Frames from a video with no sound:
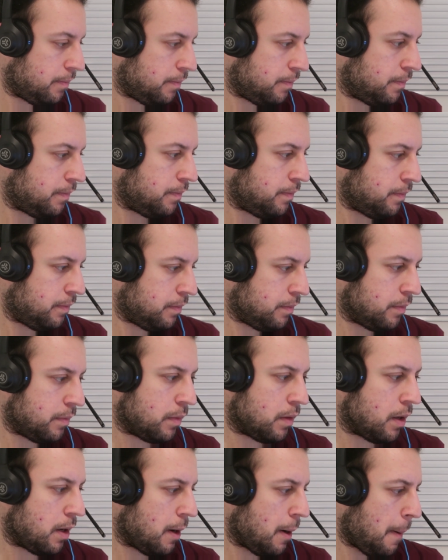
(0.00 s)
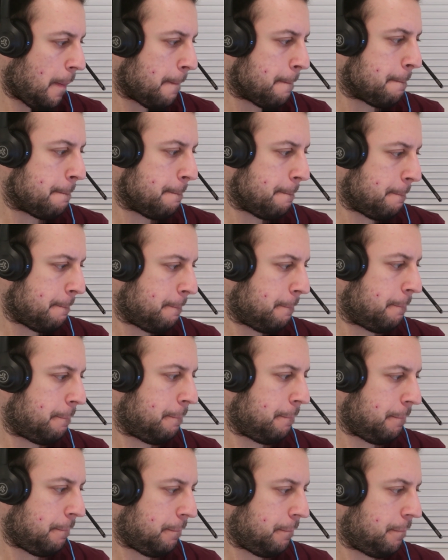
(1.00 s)

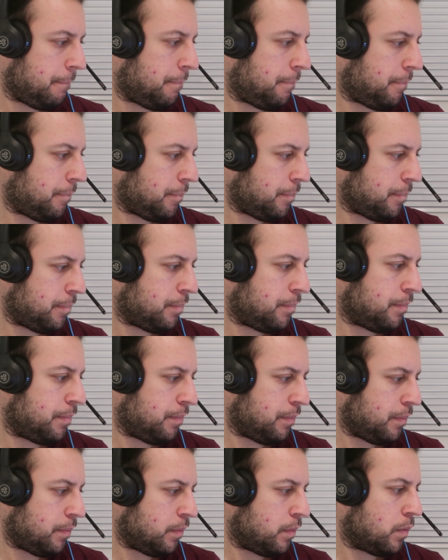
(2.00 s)
(no one is talking)